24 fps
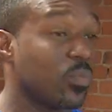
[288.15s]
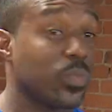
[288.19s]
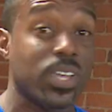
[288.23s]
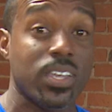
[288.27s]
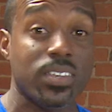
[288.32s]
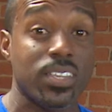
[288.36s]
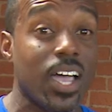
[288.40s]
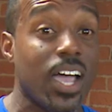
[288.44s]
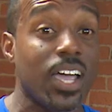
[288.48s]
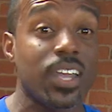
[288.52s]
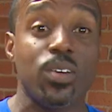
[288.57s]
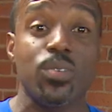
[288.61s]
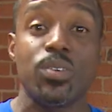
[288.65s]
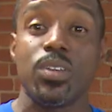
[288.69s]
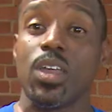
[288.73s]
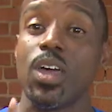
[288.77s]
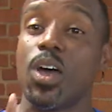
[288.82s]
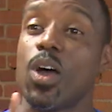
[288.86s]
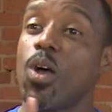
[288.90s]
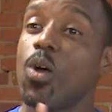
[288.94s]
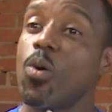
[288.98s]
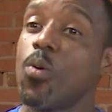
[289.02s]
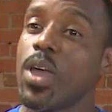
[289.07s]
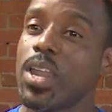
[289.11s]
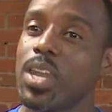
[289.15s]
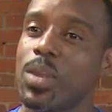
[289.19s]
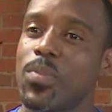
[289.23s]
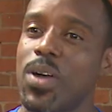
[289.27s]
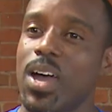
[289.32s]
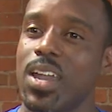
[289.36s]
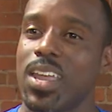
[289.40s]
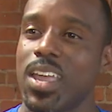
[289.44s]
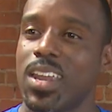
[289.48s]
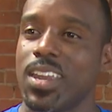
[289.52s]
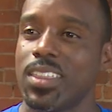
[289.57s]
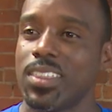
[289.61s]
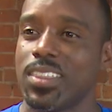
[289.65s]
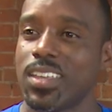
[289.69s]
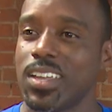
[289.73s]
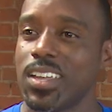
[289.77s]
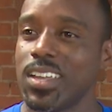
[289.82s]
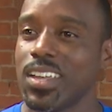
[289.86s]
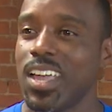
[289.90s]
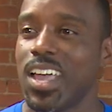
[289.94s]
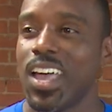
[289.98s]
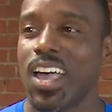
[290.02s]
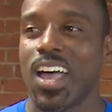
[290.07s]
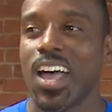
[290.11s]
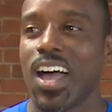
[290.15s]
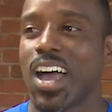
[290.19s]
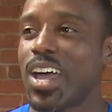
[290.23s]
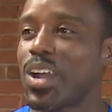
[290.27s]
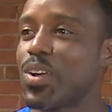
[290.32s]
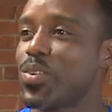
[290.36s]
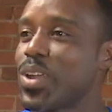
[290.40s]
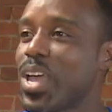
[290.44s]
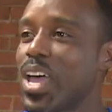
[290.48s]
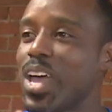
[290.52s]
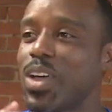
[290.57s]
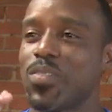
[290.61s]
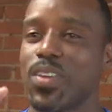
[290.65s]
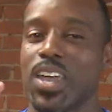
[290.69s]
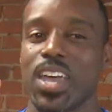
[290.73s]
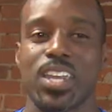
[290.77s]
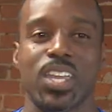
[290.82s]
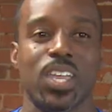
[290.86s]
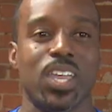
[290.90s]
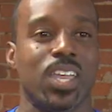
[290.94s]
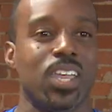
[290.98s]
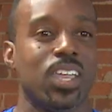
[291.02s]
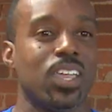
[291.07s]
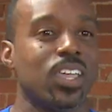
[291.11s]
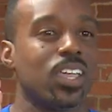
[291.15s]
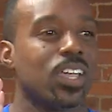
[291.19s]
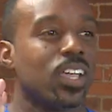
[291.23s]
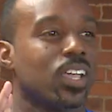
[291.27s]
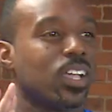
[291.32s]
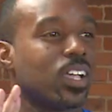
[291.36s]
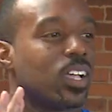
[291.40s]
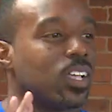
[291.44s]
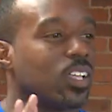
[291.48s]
because I don't owe anybody anything. I don't have any